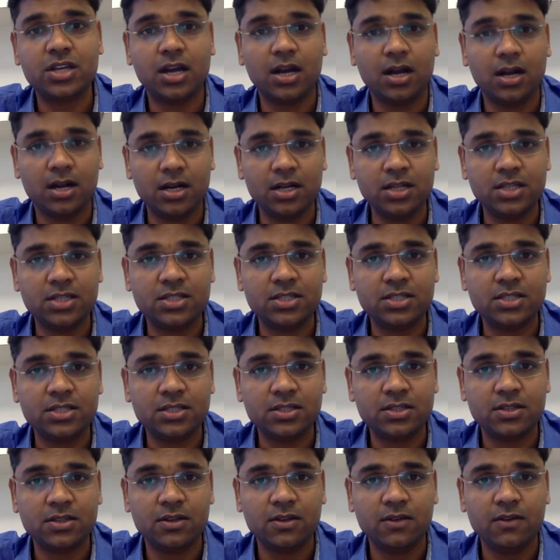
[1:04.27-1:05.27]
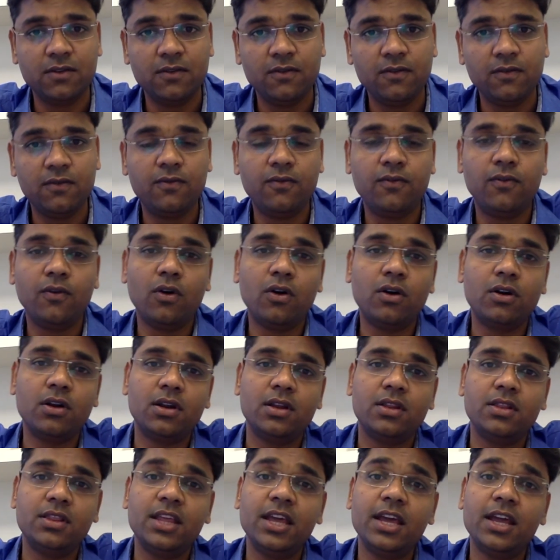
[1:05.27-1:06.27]
cards
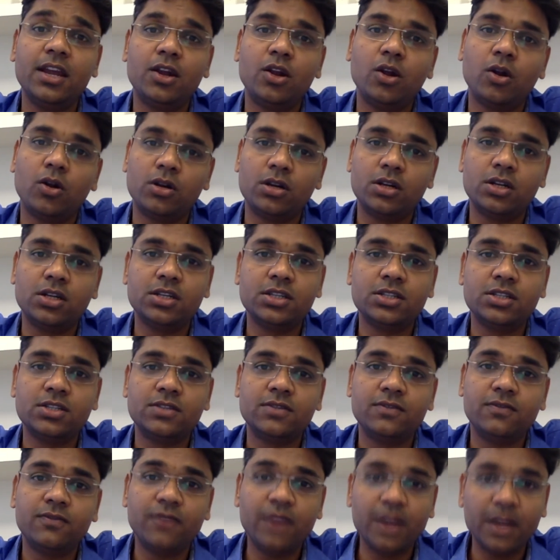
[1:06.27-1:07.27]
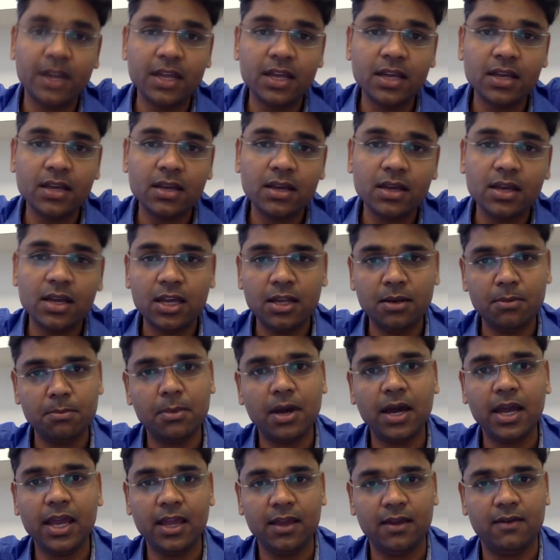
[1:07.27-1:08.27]
for their daughter's wedding in
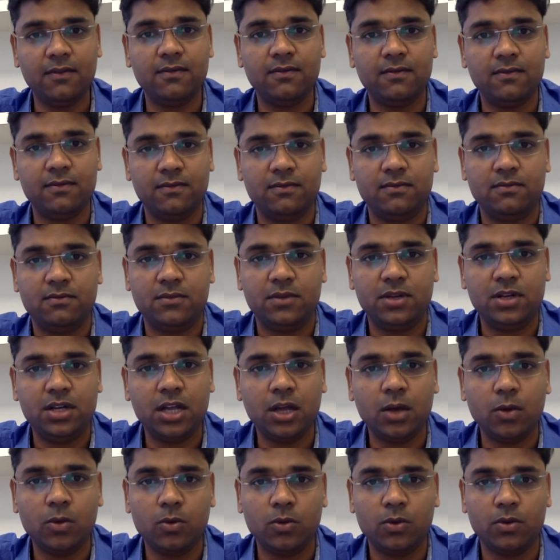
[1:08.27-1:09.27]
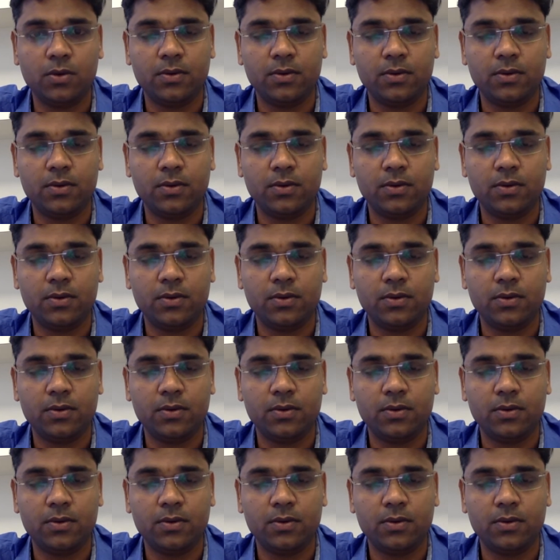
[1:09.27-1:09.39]
my town.